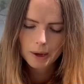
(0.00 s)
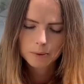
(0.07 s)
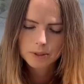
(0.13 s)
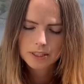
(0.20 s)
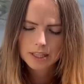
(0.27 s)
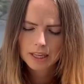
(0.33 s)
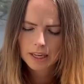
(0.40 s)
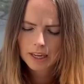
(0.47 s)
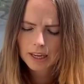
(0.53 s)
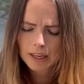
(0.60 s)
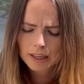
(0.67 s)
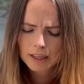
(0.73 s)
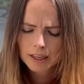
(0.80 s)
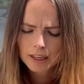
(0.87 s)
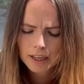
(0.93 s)
was thinking.
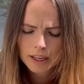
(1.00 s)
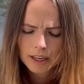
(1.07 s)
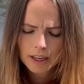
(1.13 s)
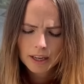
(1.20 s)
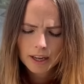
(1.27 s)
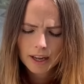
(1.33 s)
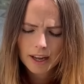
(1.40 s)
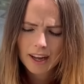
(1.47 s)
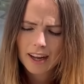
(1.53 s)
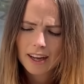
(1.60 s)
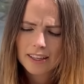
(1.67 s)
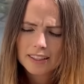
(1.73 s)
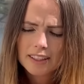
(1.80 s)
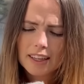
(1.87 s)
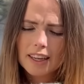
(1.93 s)

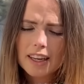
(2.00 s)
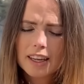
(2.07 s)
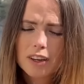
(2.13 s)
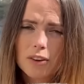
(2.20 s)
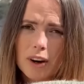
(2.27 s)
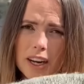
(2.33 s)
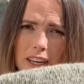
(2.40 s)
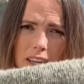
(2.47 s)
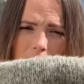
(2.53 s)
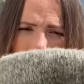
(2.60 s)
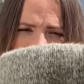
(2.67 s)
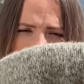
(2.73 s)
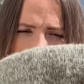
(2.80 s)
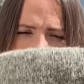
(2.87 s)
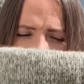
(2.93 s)
And it created a
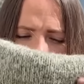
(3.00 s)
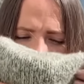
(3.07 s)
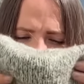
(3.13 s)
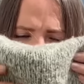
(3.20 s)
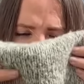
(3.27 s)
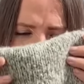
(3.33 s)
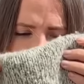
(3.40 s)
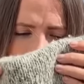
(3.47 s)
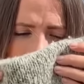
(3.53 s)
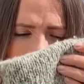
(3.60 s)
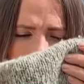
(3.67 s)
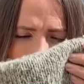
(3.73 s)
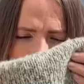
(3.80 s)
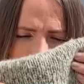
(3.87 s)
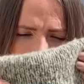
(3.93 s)
marled
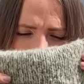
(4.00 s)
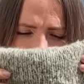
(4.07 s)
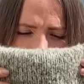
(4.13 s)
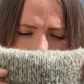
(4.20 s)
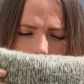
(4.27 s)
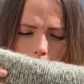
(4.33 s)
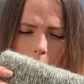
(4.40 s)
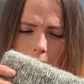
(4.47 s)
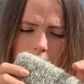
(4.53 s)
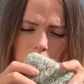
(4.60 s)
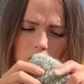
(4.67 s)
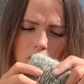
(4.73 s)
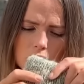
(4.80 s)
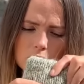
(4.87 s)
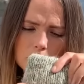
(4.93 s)
fabric,
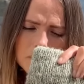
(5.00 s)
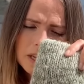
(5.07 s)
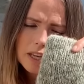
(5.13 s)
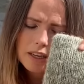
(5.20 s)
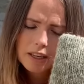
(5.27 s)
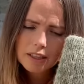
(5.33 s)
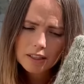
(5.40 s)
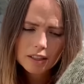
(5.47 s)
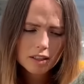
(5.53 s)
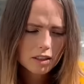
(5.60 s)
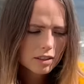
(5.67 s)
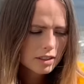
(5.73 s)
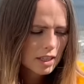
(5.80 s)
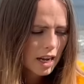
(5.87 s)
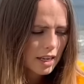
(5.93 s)
which to me it
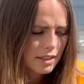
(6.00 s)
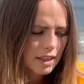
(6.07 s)
looks nice.